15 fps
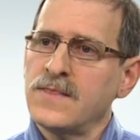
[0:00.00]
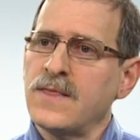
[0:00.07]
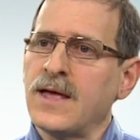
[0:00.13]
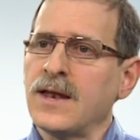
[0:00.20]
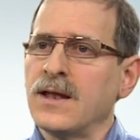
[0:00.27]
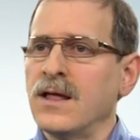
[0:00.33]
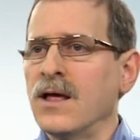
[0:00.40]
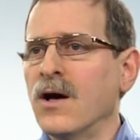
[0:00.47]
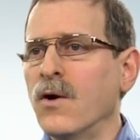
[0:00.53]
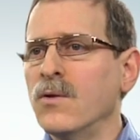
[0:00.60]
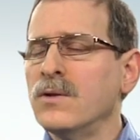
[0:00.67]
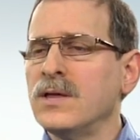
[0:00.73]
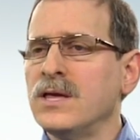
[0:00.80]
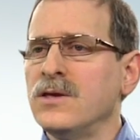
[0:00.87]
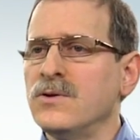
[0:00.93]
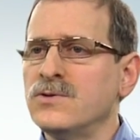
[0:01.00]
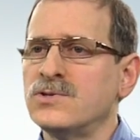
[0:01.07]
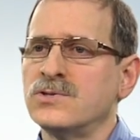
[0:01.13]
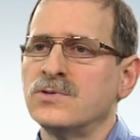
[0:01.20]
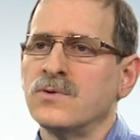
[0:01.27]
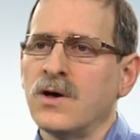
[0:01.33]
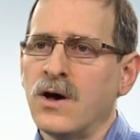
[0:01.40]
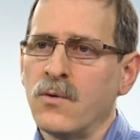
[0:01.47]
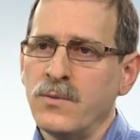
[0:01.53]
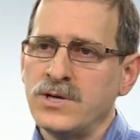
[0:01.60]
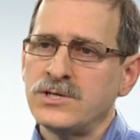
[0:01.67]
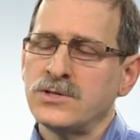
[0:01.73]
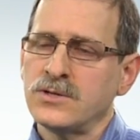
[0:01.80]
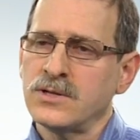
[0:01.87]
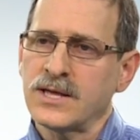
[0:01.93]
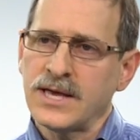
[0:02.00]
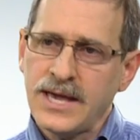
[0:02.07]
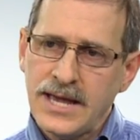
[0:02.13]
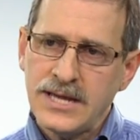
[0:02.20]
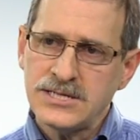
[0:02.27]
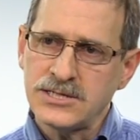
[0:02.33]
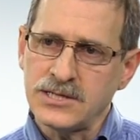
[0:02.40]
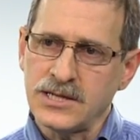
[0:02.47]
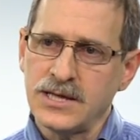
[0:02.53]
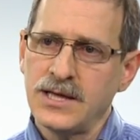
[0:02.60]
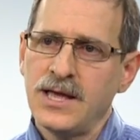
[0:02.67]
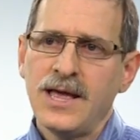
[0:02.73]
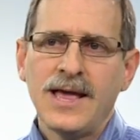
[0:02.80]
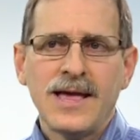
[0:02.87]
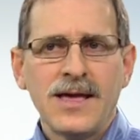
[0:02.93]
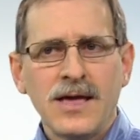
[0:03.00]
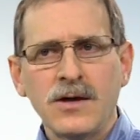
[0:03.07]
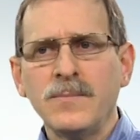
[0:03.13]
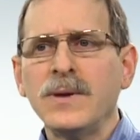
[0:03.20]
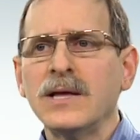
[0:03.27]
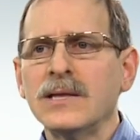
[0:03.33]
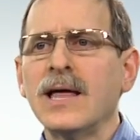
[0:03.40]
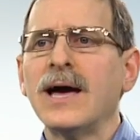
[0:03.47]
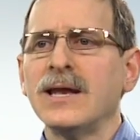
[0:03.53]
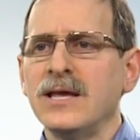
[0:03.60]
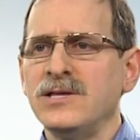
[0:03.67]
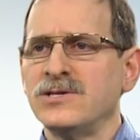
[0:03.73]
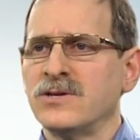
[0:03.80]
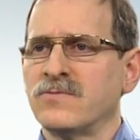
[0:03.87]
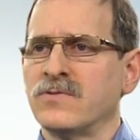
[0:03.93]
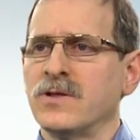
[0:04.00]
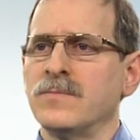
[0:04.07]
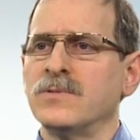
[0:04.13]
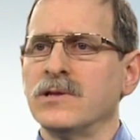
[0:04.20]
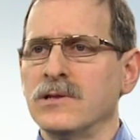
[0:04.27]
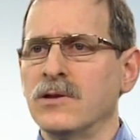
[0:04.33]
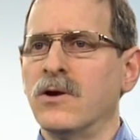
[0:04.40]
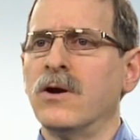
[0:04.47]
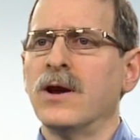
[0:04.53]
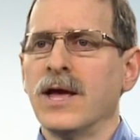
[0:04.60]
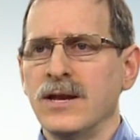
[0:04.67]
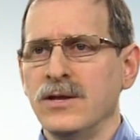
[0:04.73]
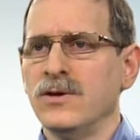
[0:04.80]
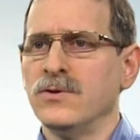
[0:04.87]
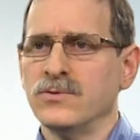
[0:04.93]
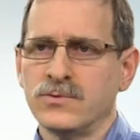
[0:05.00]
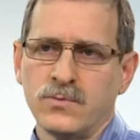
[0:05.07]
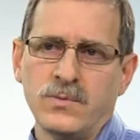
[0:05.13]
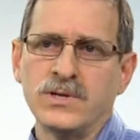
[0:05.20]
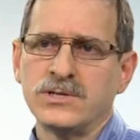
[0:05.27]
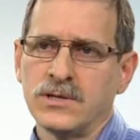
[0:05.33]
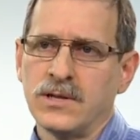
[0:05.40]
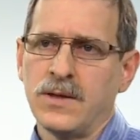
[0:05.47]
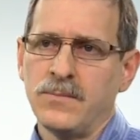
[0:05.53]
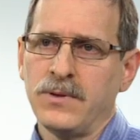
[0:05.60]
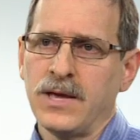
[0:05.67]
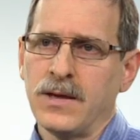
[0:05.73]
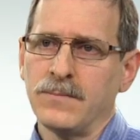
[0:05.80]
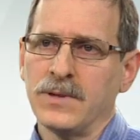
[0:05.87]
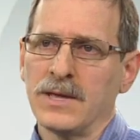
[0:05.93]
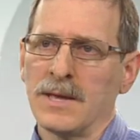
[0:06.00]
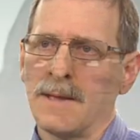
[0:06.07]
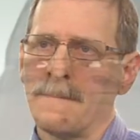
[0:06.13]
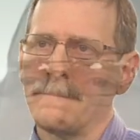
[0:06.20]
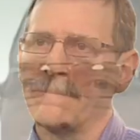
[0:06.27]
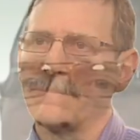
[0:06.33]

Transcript: that only uses a uh, Windchill occasionally. It'll be a lot easier for them to learn and use Windchill MPM Link.